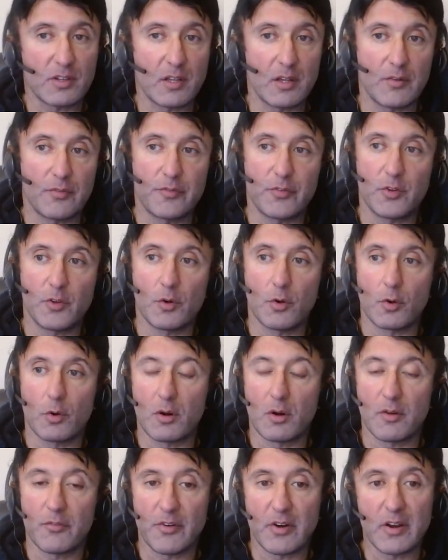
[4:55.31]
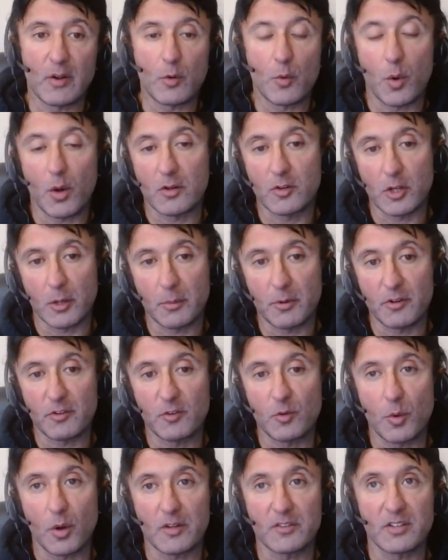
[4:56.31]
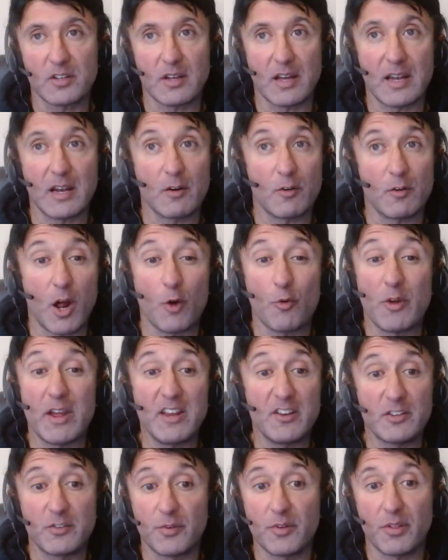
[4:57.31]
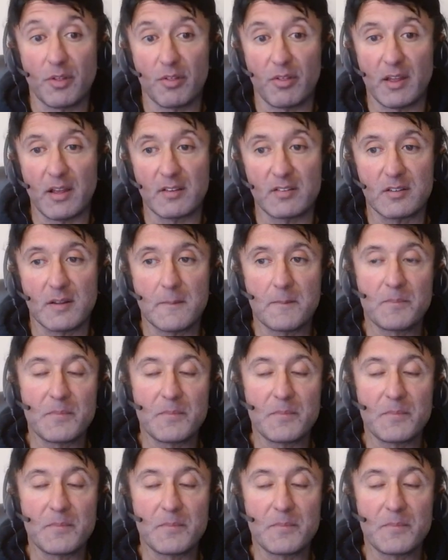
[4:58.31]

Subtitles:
if you're a very quad dominant squatter and a range of other things,